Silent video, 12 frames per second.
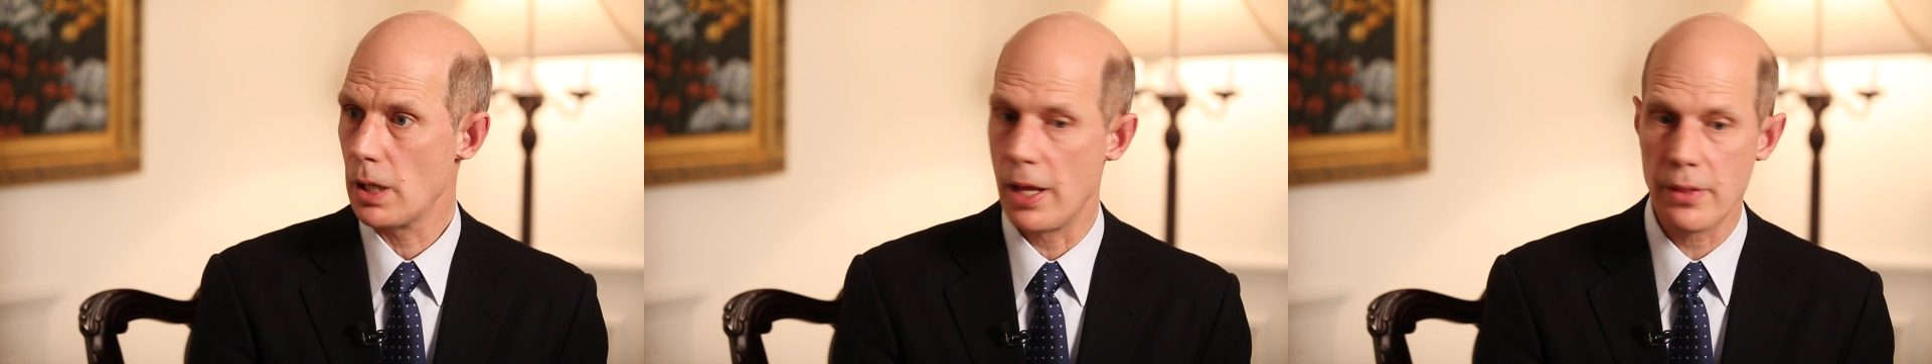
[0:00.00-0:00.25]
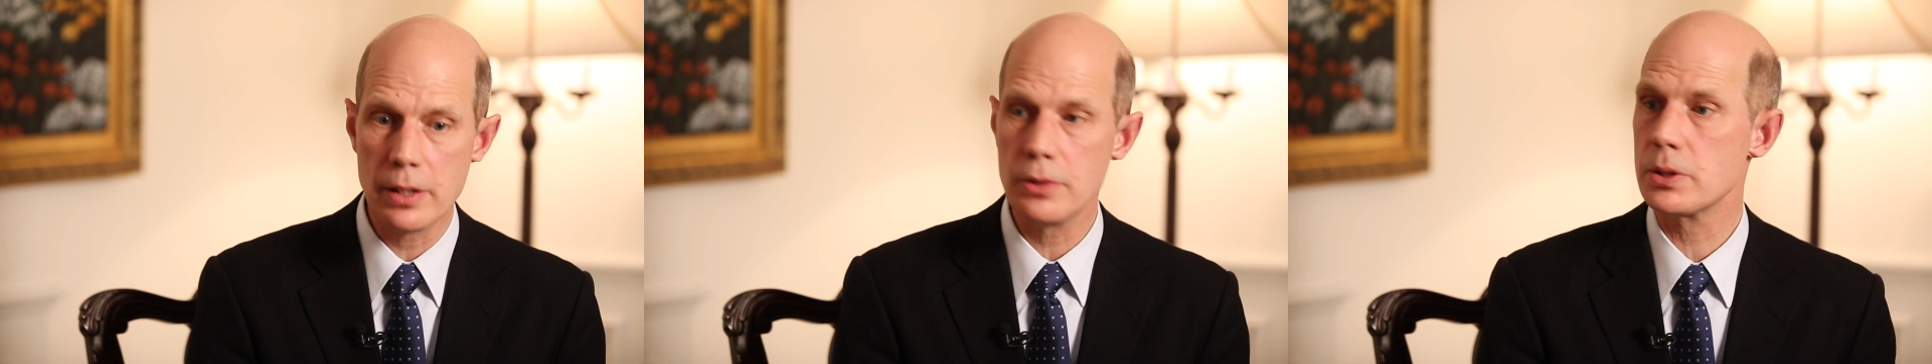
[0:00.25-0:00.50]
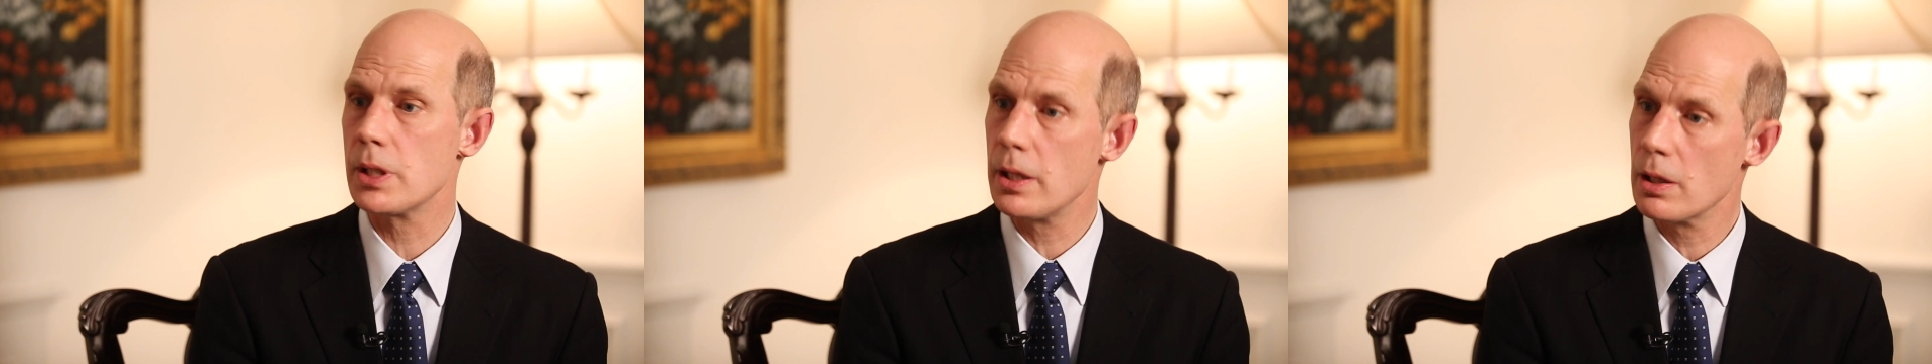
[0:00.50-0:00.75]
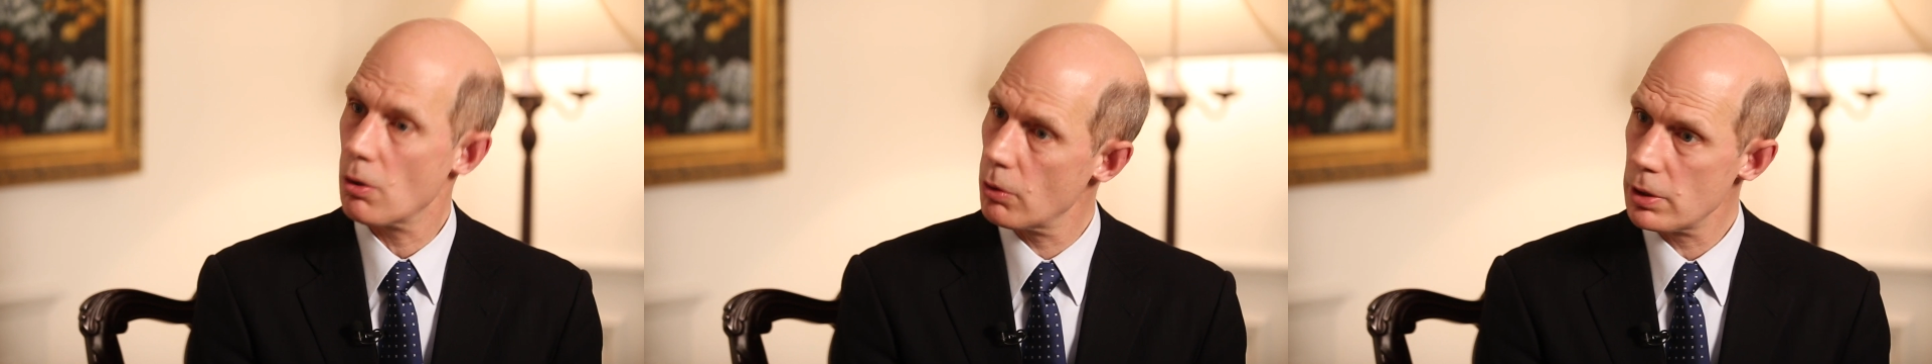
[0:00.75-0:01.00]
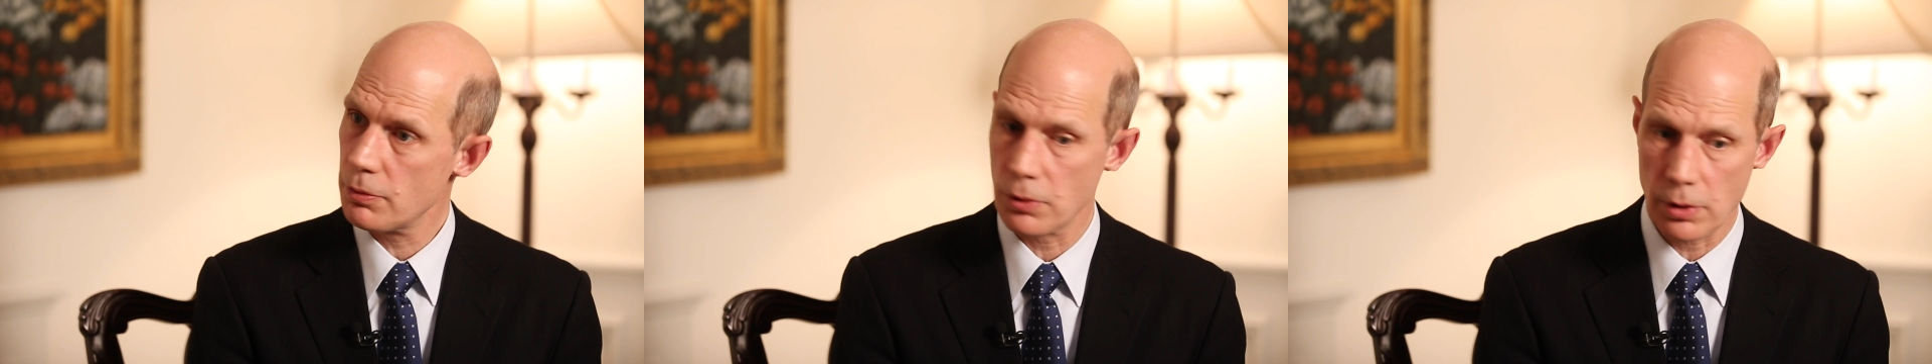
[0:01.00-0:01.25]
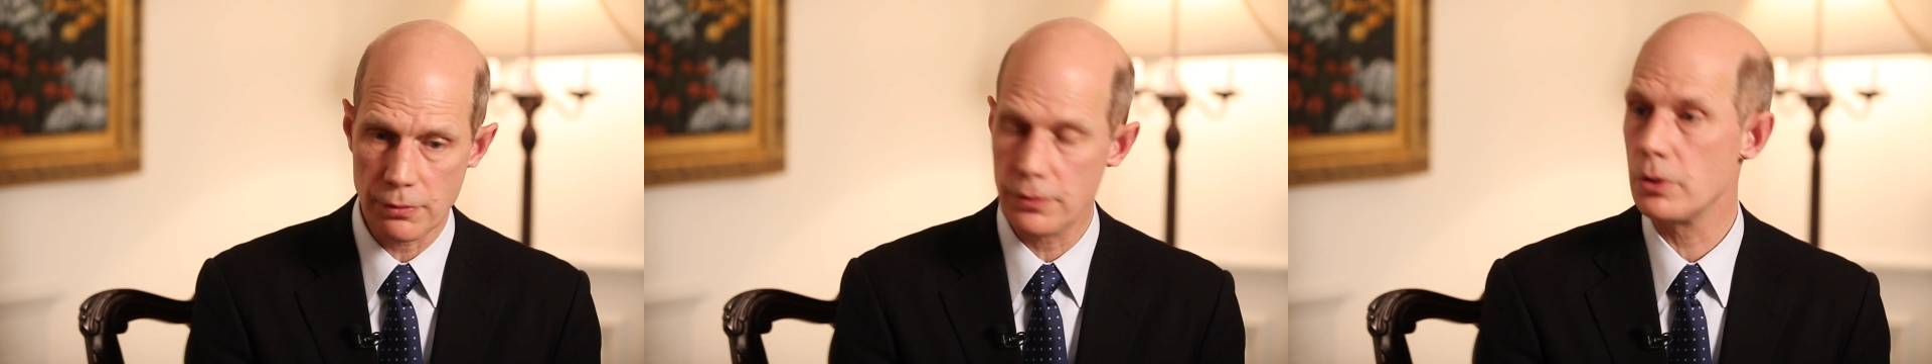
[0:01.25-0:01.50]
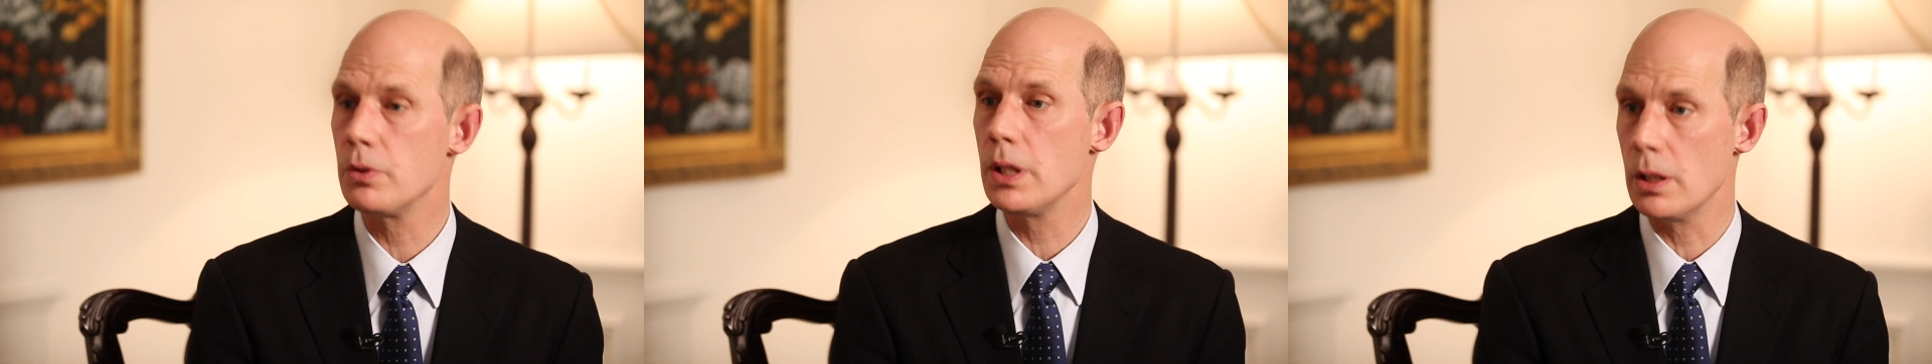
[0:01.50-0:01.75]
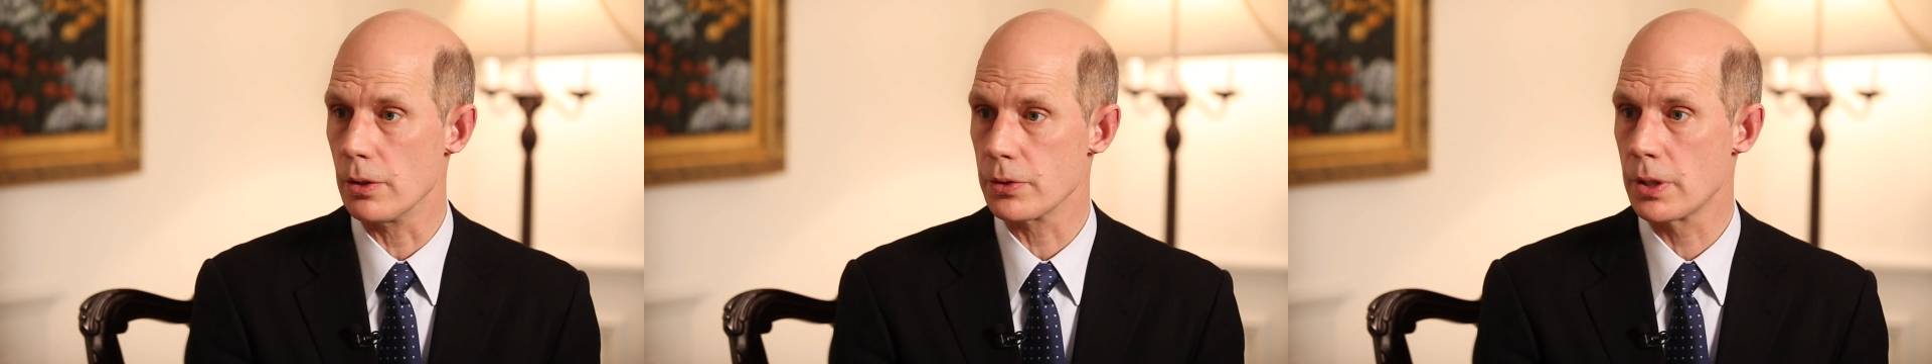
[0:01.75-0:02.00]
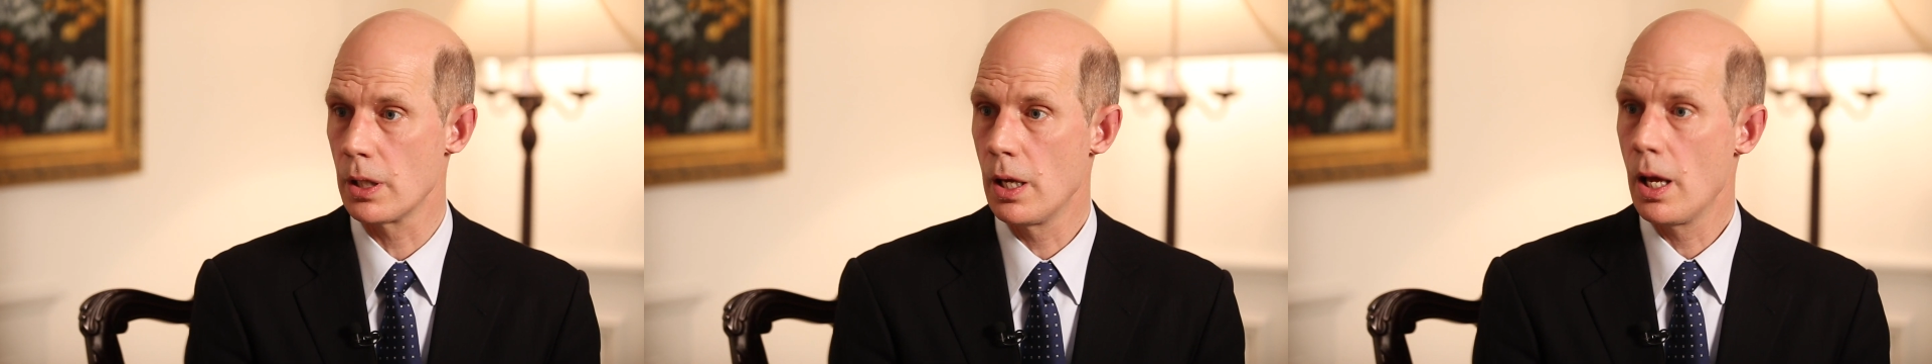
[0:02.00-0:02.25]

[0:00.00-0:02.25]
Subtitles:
and then you stay there only for a few years,